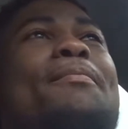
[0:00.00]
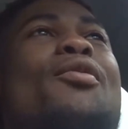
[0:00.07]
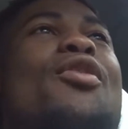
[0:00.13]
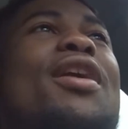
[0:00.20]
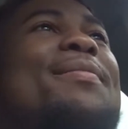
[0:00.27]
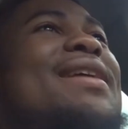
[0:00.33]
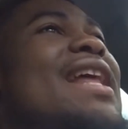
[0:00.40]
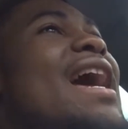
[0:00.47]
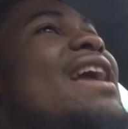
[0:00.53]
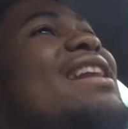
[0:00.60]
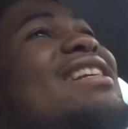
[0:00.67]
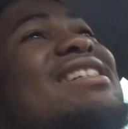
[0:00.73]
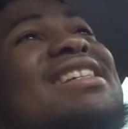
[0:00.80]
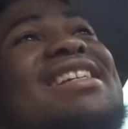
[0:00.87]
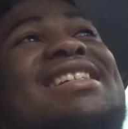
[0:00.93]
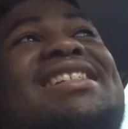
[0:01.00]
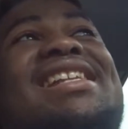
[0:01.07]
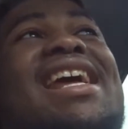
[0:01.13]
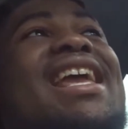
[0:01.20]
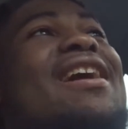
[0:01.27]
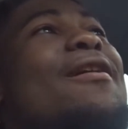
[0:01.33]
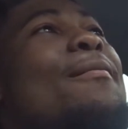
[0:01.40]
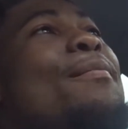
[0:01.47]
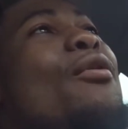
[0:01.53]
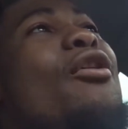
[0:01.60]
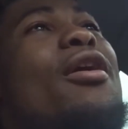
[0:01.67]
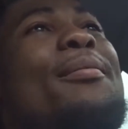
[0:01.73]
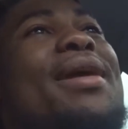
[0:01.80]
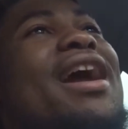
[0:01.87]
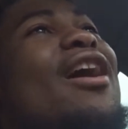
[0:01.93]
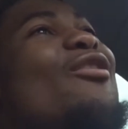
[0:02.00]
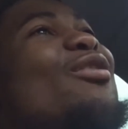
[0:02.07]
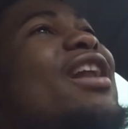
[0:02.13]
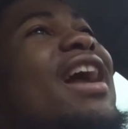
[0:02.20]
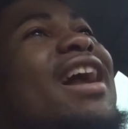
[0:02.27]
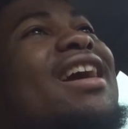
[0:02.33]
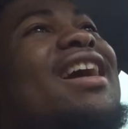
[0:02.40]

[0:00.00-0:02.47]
Hey, this the second appointment on that